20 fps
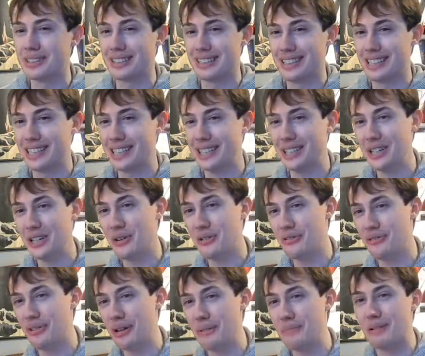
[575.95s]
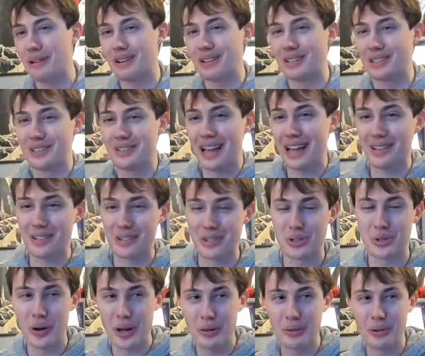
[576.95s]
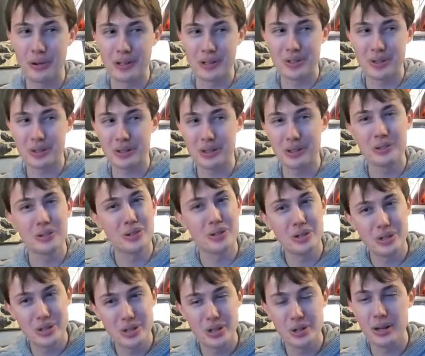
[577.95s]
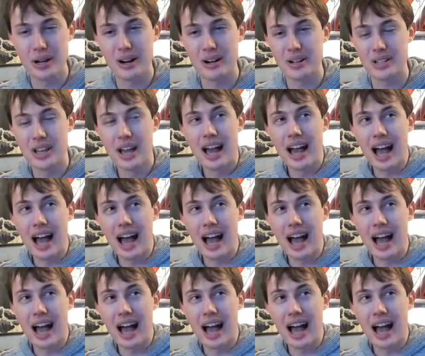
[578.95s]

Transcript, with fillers: to like November 2021. So closer to two years.